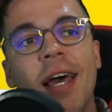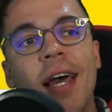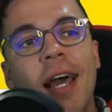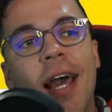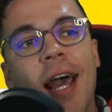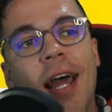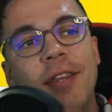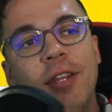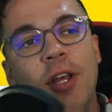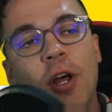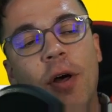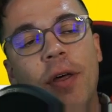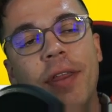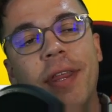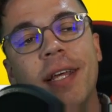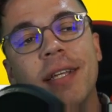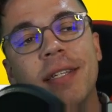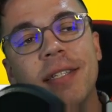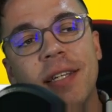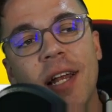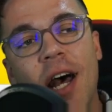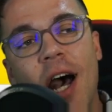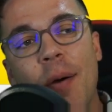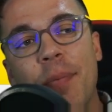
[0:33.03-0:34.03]
And the only thing
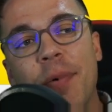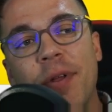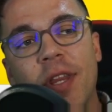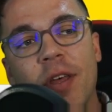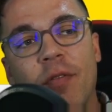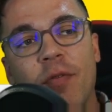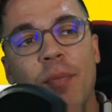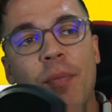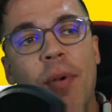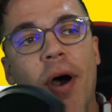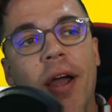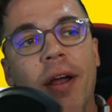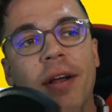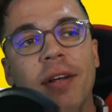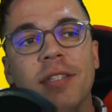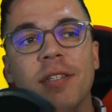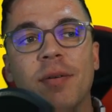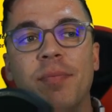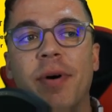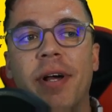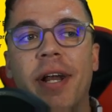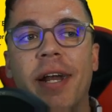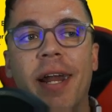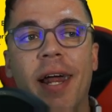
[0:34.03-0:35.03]
stopping them from hiring
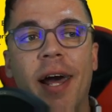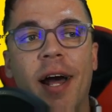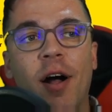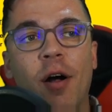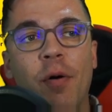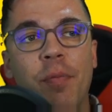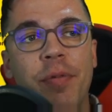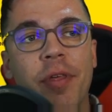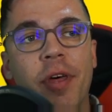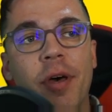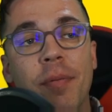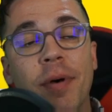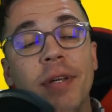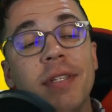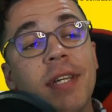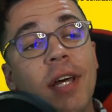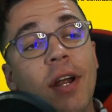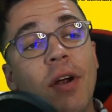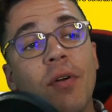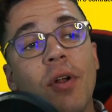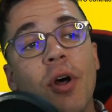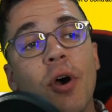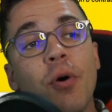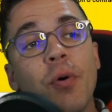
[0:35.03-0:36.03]
somebody to help them is they
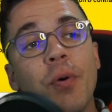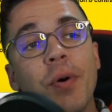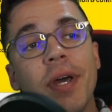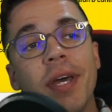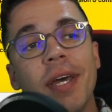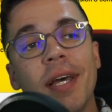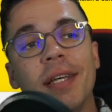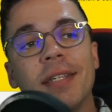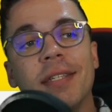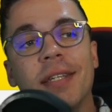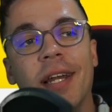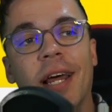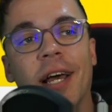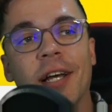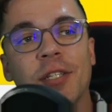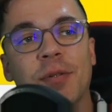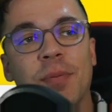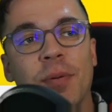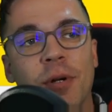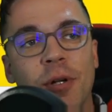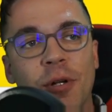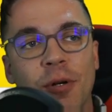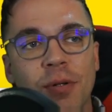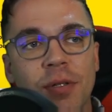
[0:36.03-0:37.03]
don't know who is an
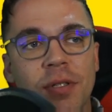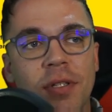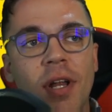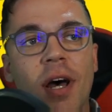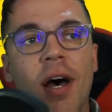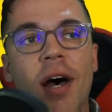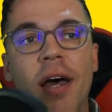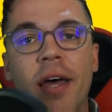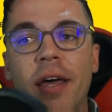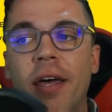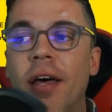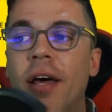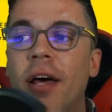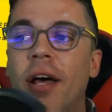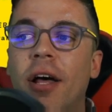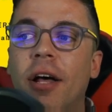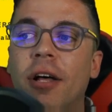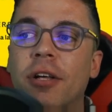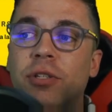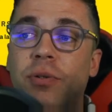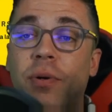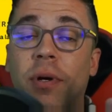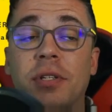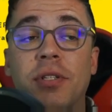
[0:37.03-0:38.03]
expert and who's not.
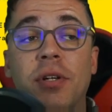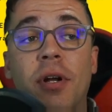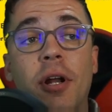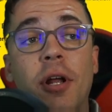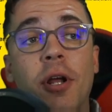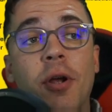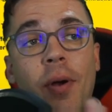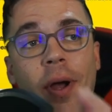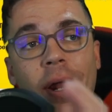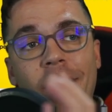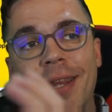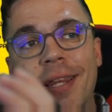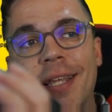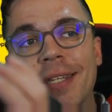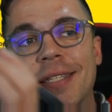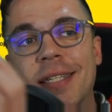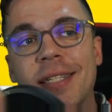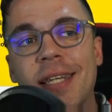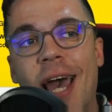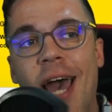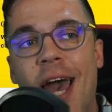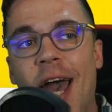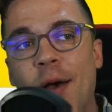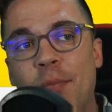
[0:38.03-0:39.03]
So I started creating these
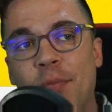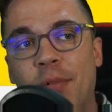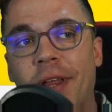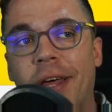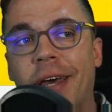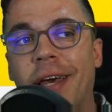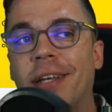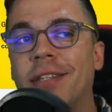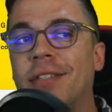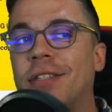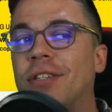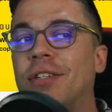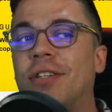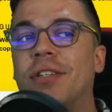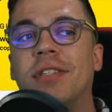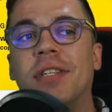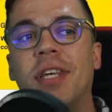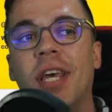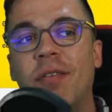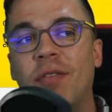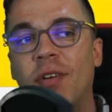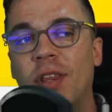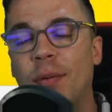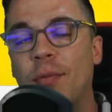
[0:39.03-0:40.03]
attack plans and just
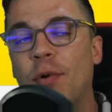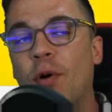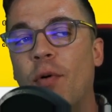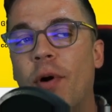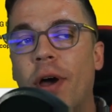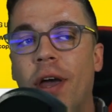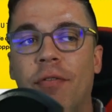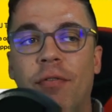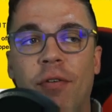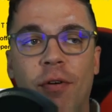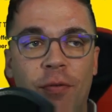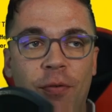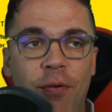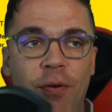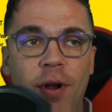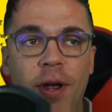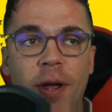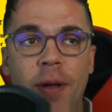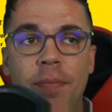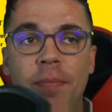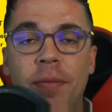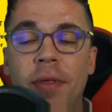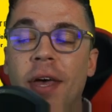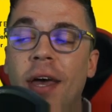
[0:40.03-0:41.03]
giving them away for
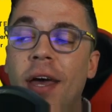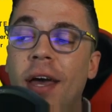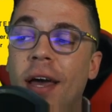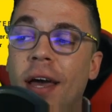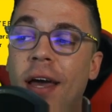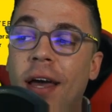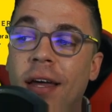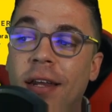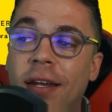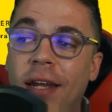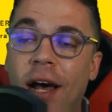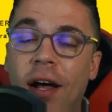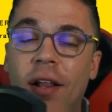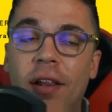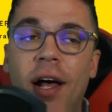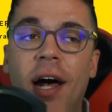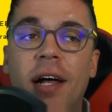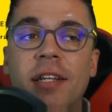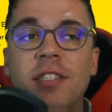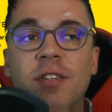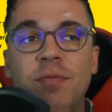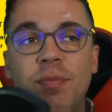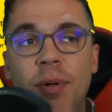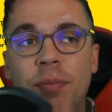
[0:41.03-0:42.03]
free. Now,
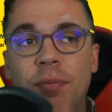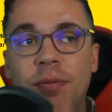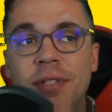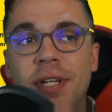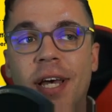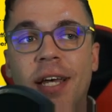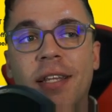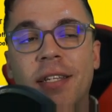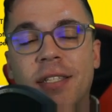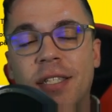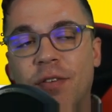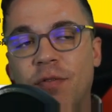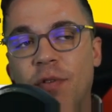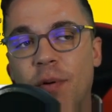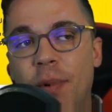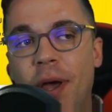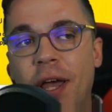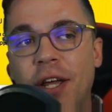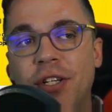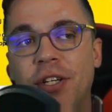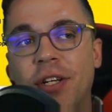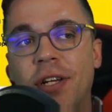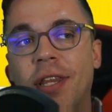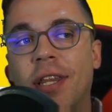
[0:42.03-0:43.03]
lots of people take this
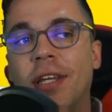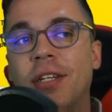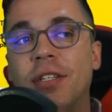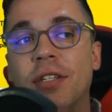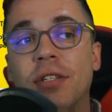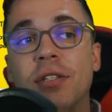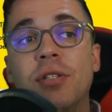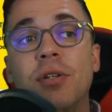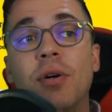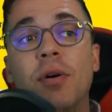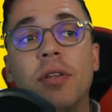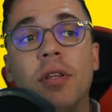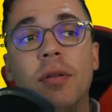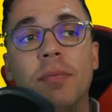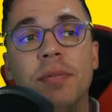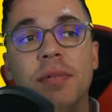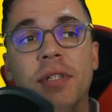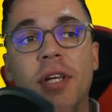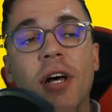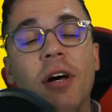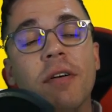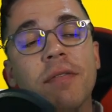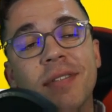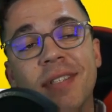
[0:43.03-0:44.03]
information and they just do it
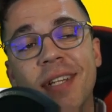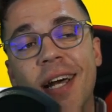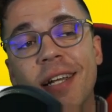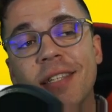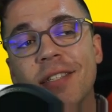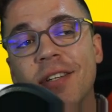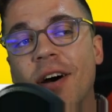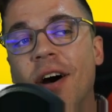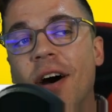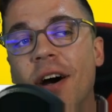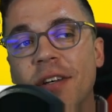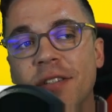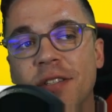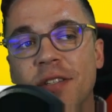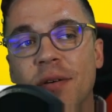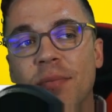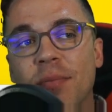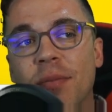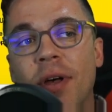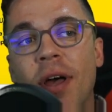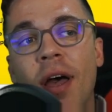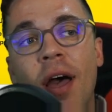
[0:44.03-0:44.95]
themselves, and that's awesome.